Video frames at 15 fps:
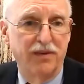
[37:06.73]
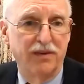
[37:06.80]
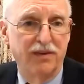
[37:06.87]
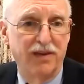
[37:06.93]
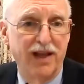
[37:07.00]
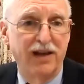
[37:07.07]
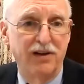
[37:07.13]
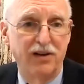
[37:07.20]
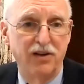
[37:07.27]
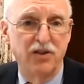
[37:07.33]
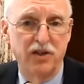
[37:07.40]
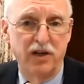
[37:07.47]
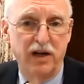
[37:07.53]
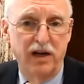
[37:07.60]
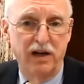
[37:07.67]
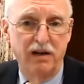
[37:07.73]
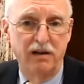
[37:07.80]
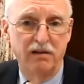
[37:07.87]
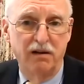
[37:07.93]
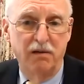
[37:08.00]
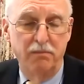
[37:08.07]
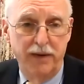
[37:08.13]
That is a
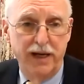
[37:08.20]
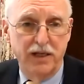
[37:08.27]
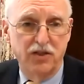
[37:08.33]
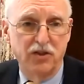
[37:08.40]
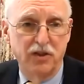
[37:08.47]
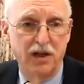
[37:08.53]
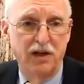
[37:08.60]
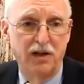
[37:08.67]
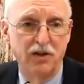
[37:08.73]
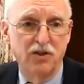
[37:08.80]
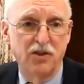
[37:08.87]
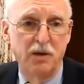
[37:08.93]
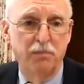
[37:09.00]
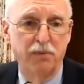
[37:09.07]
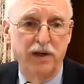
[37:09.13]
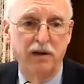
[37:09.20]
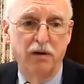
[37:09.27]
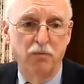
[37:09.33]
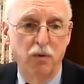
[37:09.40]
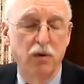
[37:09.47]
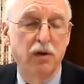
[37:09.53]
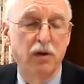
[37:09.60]
mess. It is simply a
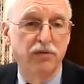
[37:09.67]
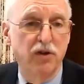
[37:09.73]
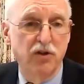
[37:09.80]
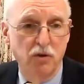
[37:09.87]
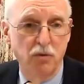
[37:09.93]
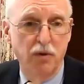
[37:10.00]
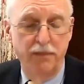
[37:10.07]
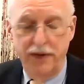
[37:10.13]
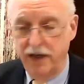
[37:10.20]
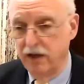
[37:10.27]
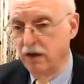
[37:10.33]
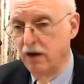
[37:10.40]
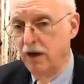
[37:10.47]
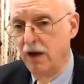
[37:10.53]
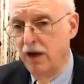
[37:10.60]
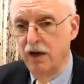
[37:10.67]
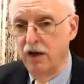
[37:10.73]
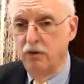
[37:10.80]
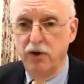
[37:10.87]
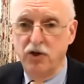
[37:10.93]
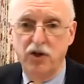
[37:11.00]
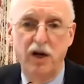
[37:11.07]
rule of a
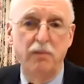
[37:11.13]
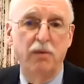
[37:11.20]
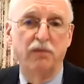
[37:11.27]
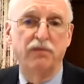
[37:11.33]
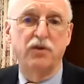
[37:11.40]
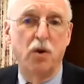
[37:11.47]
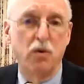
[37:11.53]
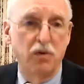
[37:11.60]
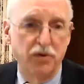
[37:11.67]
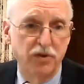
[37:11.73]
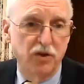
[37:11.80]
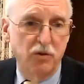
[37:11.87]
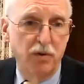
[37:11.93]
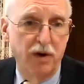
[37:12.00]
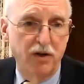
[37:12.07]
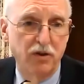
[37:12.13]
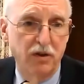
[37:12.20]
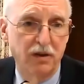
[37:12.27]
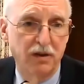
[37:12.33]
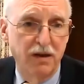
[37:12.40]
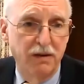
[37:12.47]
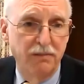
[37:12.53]
regime of total discretion,
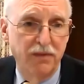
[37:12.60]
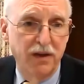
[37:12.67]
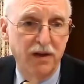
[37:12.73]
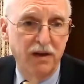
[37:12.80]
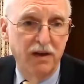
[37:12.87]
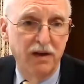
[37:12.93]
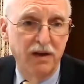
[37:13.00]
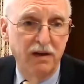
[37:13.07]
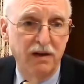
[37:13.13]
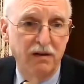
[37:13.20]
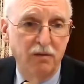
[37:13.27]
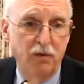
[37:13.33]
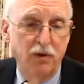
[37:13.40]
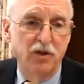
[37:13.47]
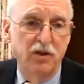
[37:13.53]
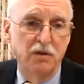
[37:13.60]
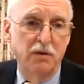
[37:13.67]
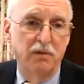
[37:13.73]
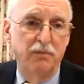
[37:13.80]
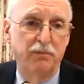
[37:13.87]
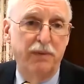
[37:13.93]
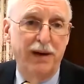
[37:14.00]
which is
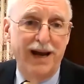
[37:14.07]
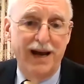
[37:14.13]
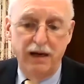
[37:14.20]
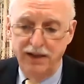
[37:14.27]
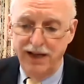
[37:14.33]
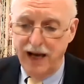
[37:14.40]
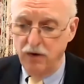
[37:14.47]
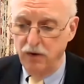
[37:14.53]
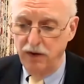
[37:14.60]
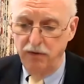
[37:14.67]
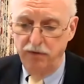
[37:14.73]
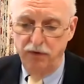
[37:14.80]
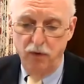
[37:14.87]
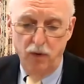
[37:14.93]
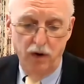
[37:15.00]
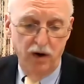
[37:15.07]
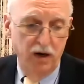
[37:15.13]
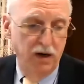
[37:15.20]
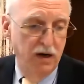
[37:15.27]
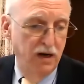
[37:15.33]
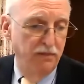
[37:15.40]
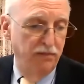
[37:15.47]
bad not only for
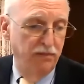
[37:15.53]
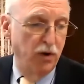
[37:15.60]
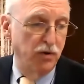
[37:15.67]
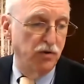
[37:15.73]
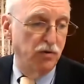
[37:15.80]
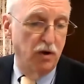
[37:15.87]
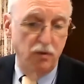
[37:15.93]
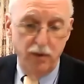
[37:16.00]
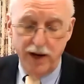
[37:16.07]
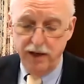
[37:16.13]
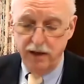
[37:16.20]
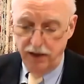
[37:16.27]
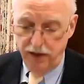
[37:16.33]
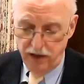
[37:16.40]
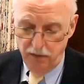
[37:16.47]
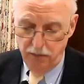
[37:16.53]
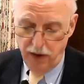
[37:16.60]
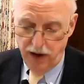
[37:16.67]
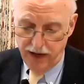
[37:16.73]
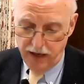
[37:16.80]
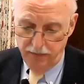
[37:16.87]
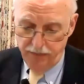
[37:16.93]
those who are regulated
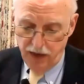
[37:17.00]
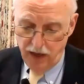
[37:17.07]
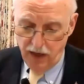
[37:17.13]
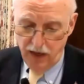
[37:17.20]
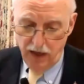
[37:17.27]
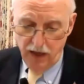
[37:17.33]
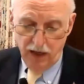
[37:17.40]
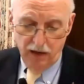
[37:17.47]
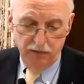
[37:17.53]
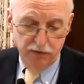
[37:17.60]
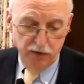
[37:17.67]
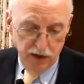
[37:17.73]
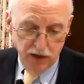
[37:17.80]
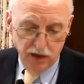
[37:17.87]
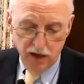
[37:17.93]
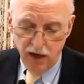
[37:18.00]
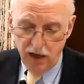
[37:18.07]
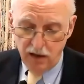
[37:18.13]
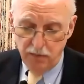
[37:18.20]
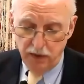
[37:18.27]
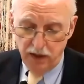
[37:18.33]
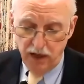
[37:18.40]
by it and for the
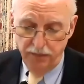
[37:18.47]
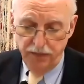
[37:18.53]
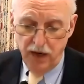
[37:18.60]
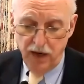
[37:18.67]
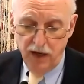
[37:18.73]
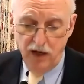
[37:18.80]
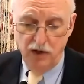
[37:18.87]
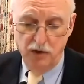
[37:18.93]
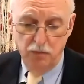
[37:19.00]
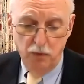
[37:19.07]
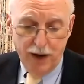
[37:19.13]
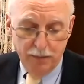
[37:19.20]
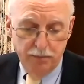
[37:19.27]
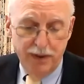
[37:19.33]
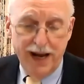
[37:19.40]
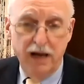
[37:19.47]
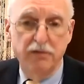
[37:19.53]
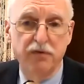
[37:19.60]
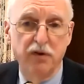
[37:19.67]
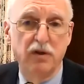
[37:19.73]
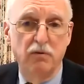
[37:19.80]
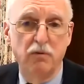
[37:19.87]
economy, it's bad
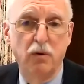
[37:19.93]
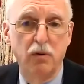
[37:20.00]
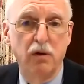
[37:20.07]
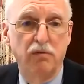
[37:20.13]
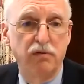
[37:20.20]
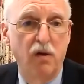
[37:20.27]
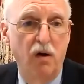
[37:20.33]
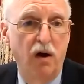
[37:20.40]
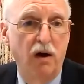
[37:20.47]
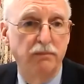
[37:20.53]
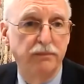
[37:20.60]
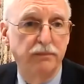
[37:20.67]
for the rule of law.